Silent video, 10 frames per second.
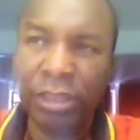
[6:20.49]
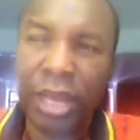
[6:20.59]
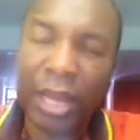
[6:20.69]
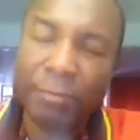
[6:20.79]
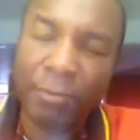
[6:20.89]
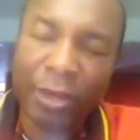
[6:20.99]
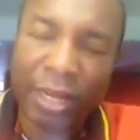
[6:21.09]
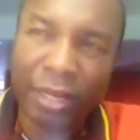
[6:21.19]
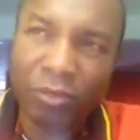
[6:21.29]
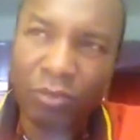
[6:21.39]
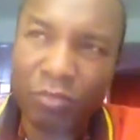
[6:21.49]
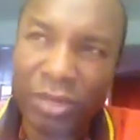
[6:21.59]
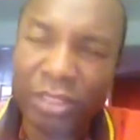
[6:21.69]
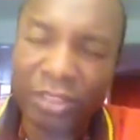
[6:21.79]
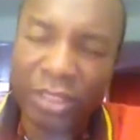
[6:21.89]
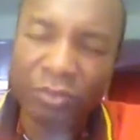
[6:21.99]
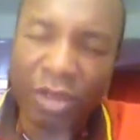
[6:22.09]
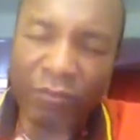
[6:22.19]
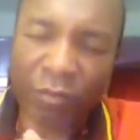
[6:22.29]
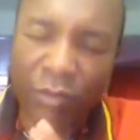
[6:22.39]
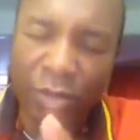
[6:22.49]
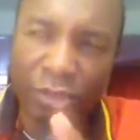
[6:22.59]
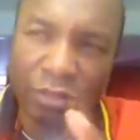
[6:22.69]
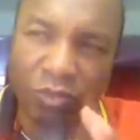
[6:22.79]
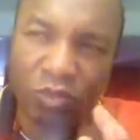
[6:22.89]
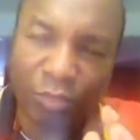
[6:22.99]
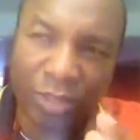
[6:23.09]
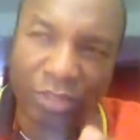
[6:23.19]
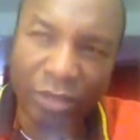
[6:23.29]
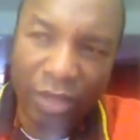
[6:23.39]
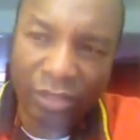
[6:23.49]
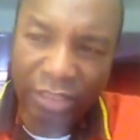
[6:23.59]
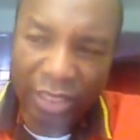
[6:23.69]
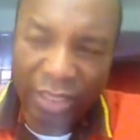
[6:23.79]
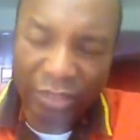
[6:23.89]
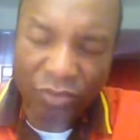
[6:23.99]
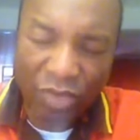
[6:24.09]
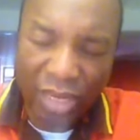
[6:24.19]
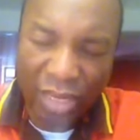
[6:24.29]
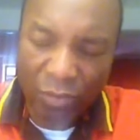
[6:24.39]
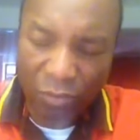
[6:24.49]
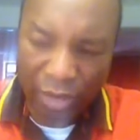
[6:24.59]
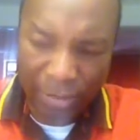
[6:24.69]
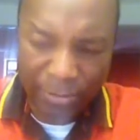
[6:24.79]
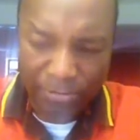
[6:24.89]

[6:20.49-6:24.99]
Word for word: I pray that you minister to everyone. You speak to us in a unique way.